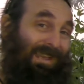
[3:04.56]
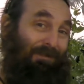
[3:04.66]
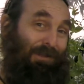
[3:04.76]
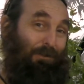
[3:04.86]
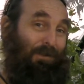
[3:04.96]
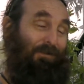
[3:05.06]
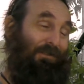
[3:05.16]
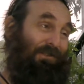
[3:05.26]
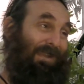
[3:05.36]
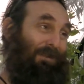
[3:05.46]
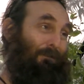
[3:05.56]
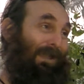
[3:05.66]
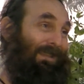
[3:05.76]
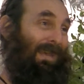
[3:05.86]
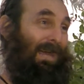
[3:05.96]
to have a little bit of a chat
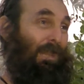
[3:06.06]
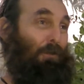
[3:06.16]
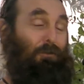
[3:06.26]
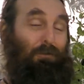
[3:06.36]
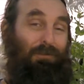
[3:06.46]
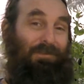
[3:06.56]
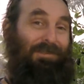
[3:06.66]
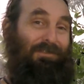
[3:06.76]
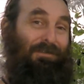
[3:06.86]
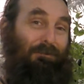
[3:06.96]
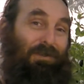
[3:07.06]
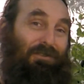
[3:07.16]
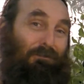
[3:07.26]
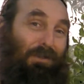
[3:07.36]
about local presenters and bits and